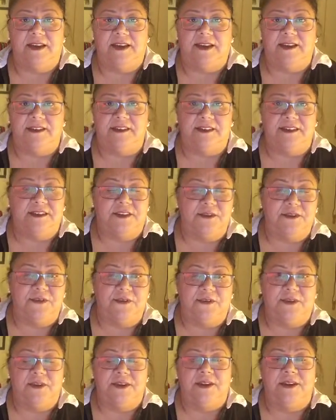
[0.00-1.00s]
It
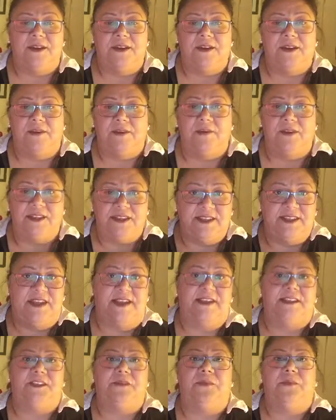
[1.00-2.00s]
still
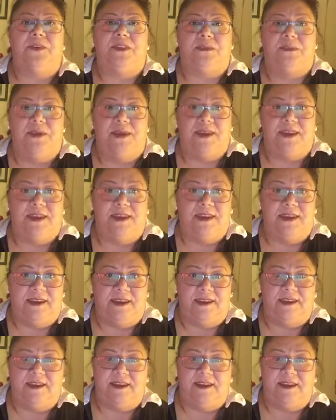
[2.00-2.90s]
resonates with me